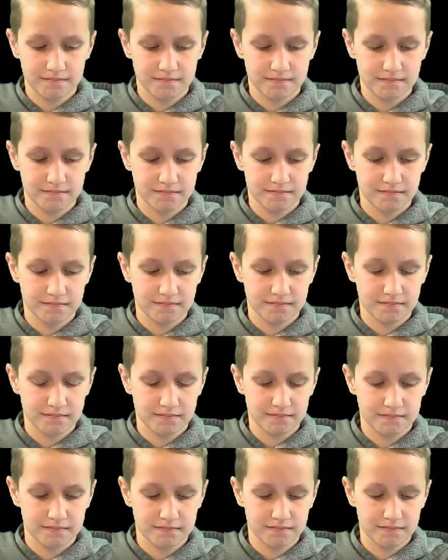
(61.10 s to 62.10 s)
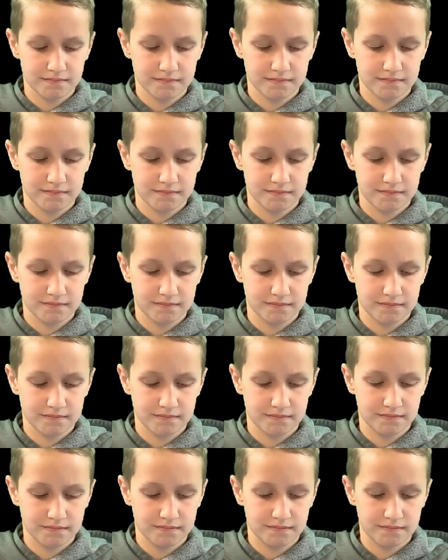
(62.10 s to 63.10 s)

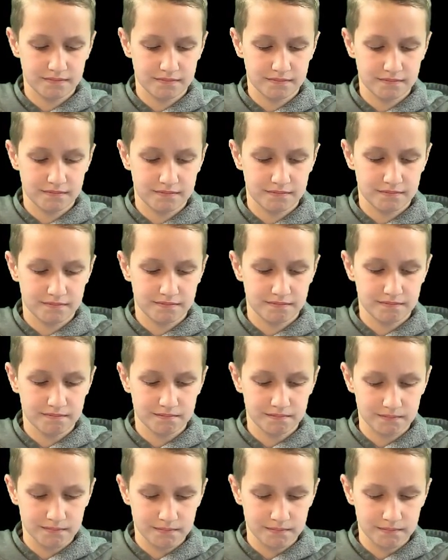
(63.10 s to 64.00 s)
No words are spoken by the person on screen.